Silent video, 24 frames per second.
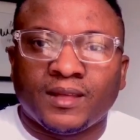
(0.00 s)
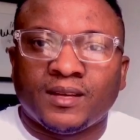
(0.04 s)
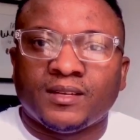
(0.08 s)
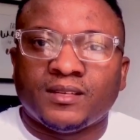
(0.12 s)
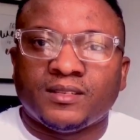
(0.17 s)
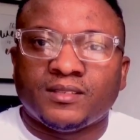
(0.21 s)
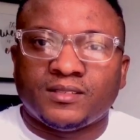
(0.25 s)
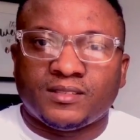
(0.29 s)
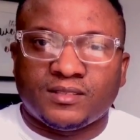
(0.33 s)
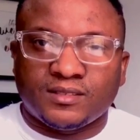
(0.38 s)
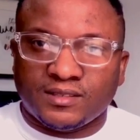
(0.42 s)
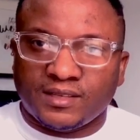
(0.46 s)

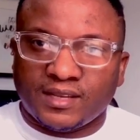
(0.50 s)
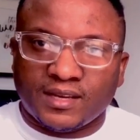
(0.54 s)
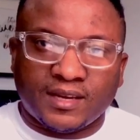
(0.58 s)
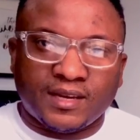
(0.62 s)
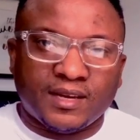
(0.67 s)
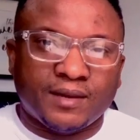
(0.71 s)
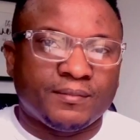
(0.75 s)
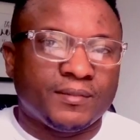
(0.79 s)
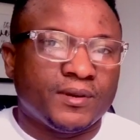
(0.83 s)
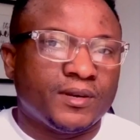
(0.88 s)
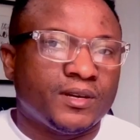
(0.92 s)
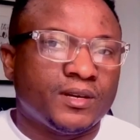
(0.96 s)
Today
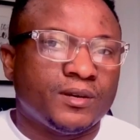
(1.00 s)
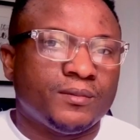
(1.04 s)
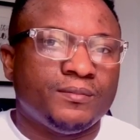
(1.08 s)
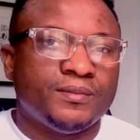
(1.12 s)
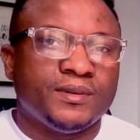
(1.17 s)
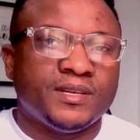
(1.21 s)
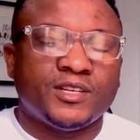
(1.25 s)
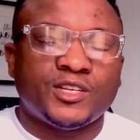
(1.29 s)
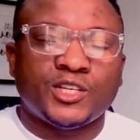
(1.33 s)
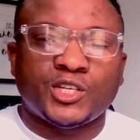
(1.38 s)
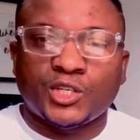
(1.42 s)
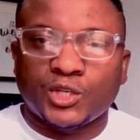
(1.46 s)
I'm gonna
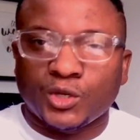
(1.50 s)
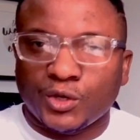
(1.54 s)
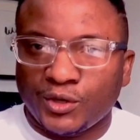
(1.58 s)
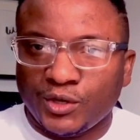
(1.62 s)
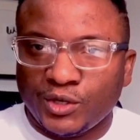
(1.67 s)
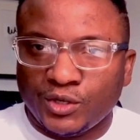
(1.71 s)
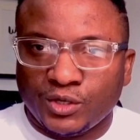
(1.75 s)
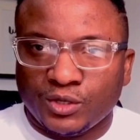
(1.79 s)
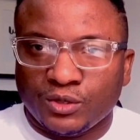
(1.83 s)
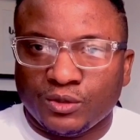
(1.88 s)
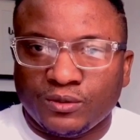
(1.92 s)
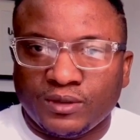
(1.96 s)
be
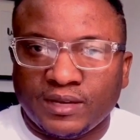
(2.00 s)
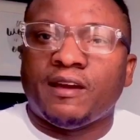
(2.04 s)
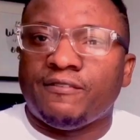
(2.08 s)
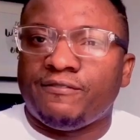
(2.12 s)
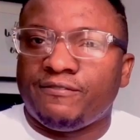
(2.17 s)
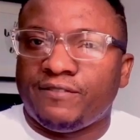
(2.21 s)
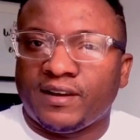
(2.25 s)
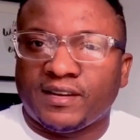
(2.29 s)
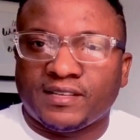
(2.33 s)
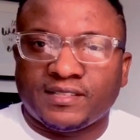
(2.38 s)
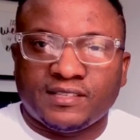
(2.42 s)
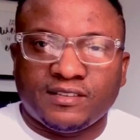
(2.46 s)
showing you
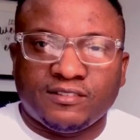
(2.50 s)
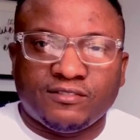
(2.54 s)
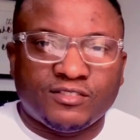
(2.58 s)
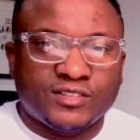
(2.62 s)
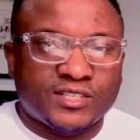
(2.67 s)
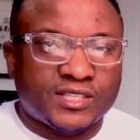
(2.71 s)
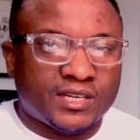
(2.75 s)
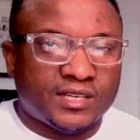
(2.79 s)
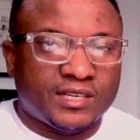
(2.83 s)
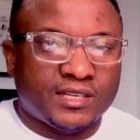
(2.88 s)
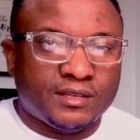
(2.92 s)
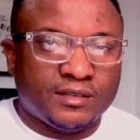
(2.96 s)
effective
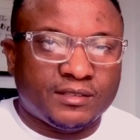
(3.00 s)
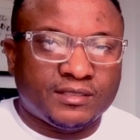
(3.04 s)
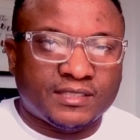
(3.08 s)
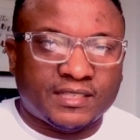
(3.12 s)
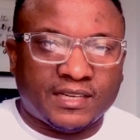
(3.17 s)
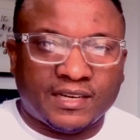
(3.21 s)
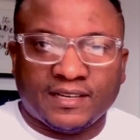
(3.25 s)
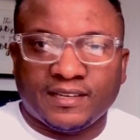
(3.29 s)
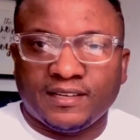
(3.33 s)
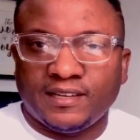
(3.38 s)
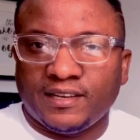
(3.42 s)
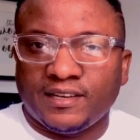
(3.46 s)
study
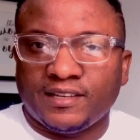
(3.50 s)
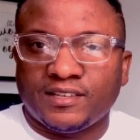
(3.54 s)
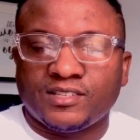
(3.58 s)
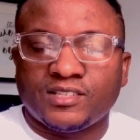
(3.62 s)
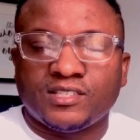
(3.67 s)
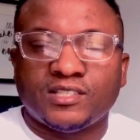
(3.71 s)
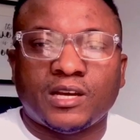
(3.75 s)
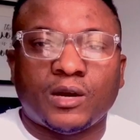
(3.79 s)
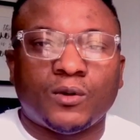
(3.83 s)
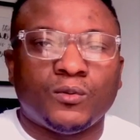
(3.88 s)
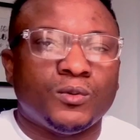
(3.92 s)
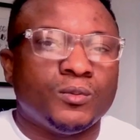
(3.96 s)
techniques
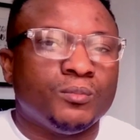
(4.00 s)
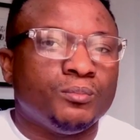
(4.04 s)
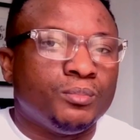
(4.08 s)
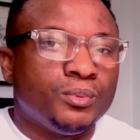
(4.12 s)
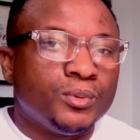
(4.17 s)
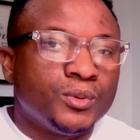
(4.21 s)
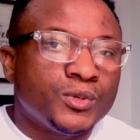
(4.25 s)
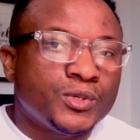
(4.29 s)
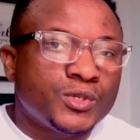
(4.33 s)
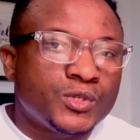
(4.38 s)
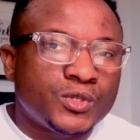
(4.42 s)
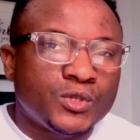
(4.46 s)
that will
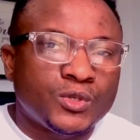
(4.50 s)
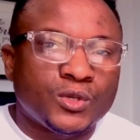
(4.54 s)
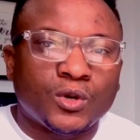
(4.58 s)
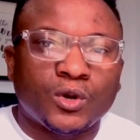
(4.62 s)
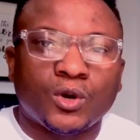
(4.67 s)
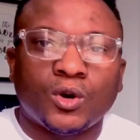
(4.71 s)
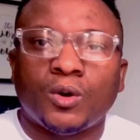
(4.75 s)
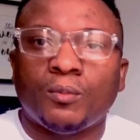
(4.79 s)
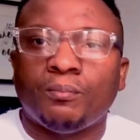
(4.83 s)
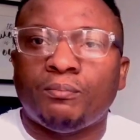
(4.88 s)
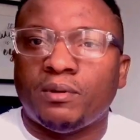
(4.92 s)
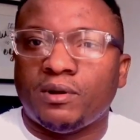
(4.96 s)
boost
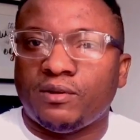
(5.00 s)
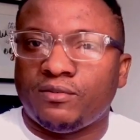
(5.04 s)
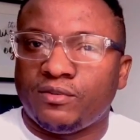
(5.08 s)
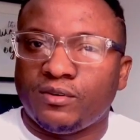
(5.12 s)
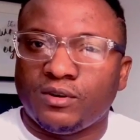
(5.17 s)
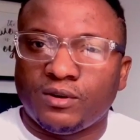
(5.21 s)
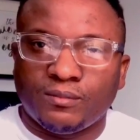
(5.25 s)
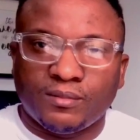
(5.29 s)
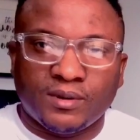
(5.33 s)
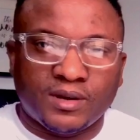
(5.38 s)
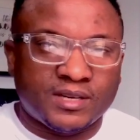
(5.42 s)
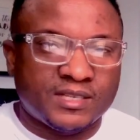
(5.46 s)
your
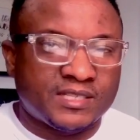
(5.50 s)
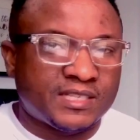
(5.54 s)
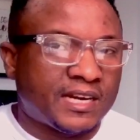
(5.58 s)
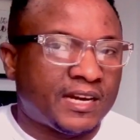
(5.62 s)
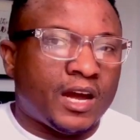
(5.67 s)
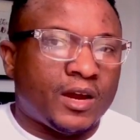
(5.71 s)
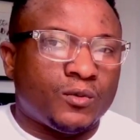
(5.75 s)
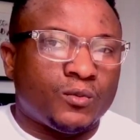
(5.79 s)
performance and